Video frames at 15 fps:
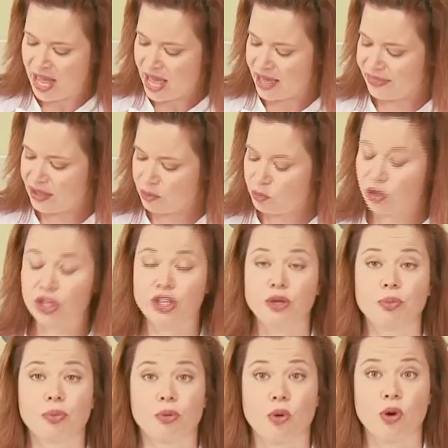And then we're going to
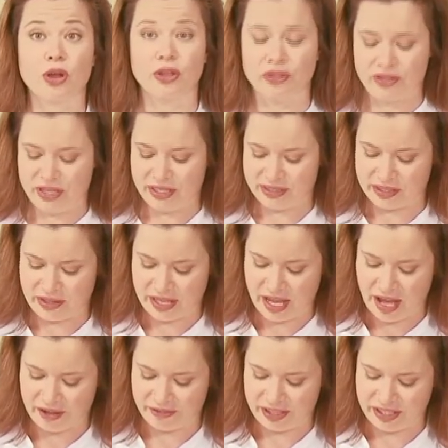broil these in the
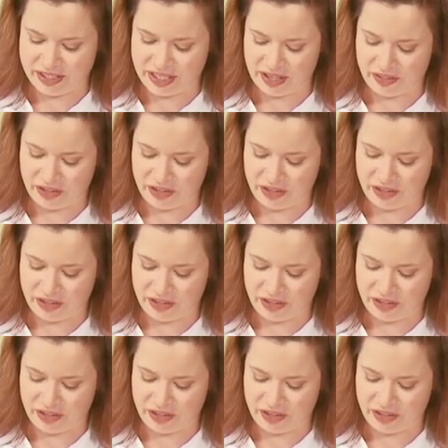oven until